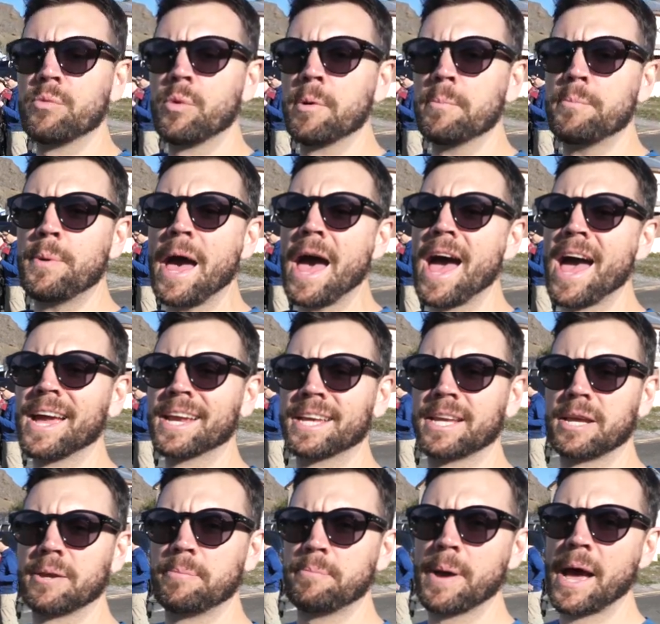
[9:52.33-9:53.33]
we're back,
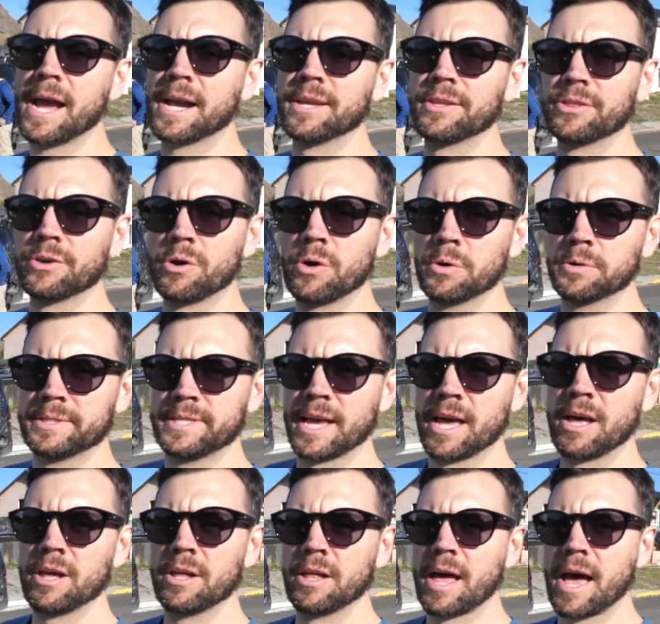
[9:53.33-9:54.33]
oh, back at the
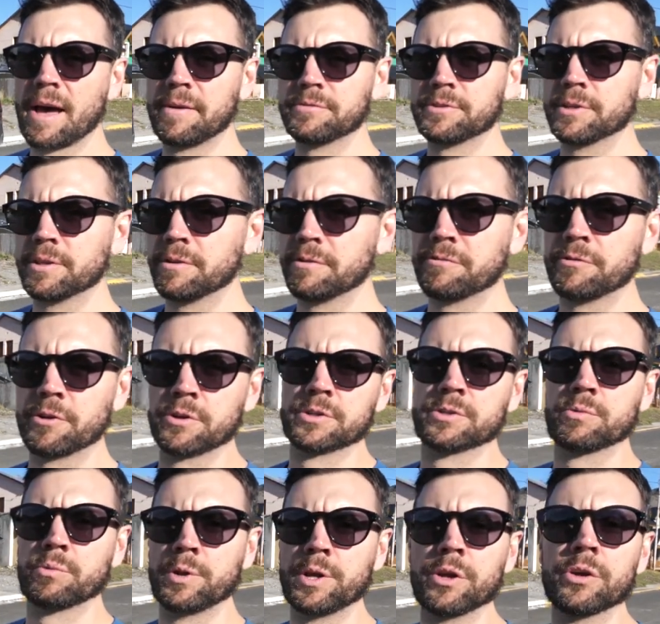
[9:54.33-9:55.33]
hotel after the
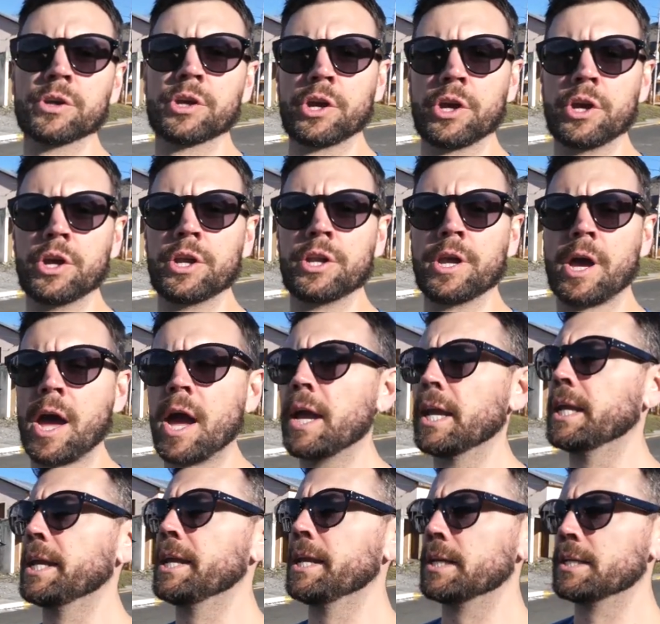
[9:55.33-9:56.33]
first real good
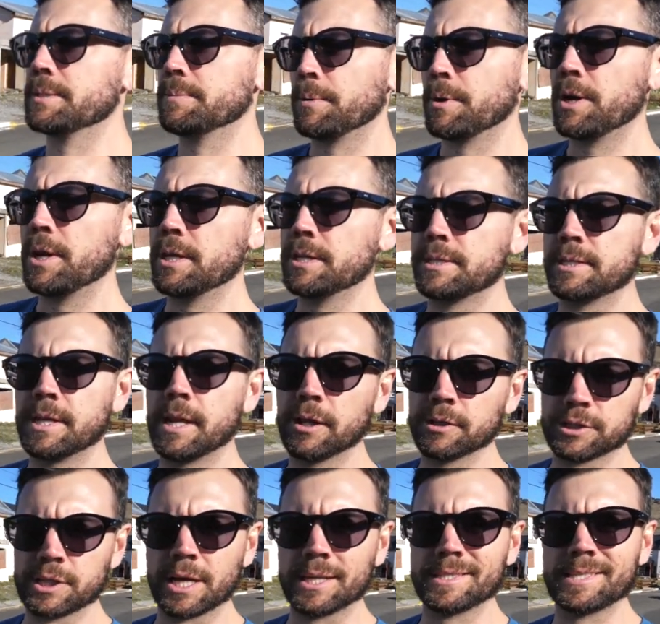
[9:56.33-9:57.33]
hiking experience in
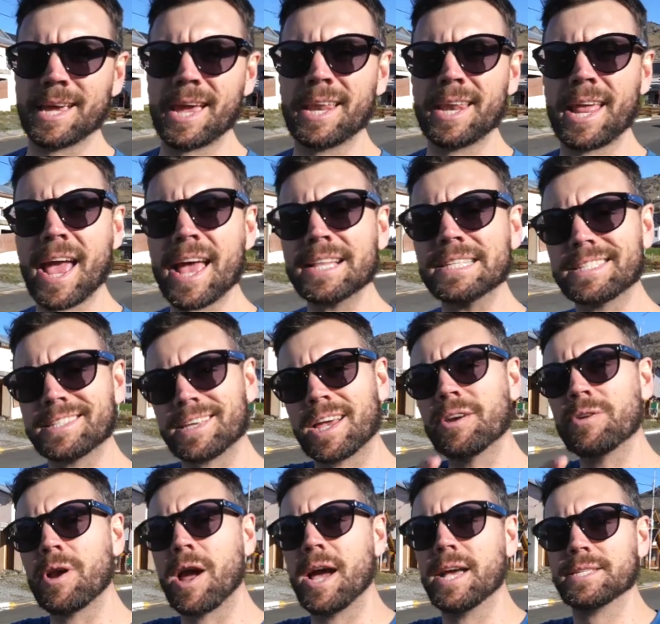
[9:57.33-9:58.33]
El Chalten and
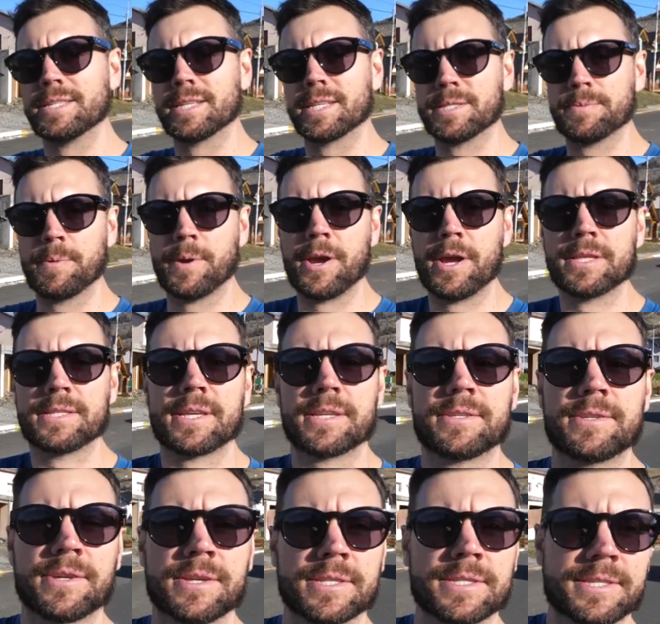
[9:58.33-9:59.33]
sunrise experience.
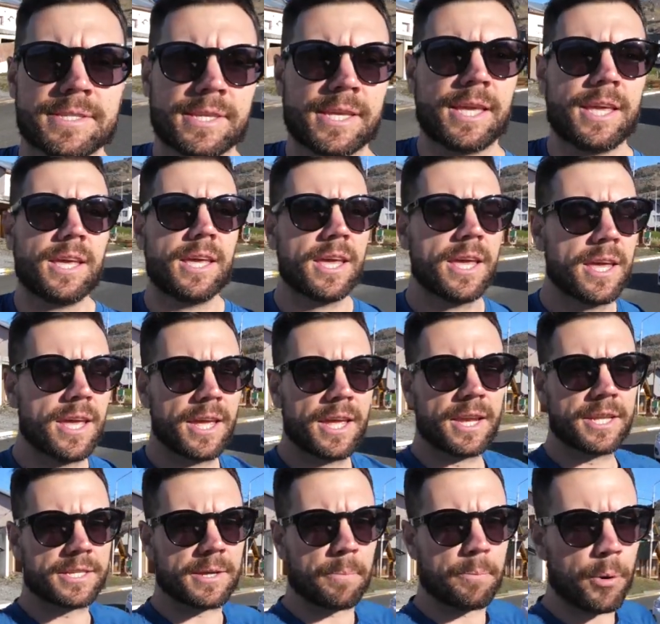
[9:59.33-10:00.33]
As you can see,
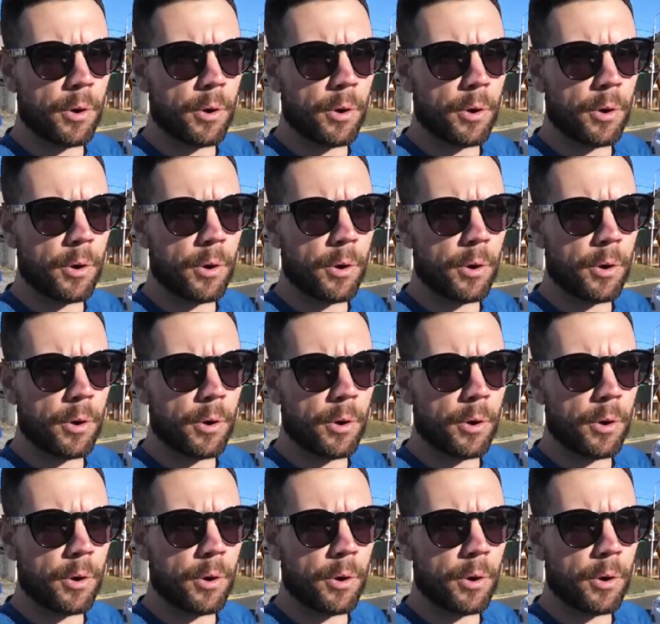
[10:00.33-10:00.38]
it is a